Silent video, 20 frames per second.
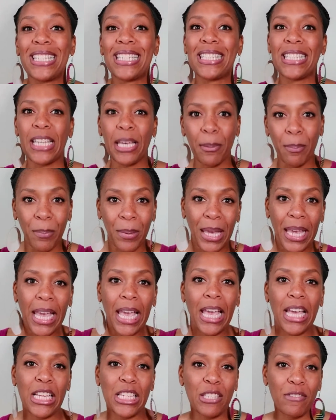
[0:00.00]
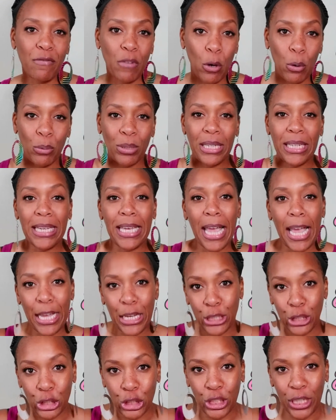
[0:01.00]
skipping
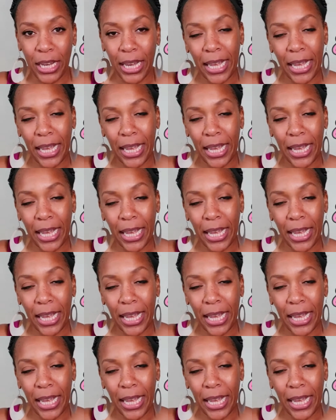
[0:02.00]
exfoliation,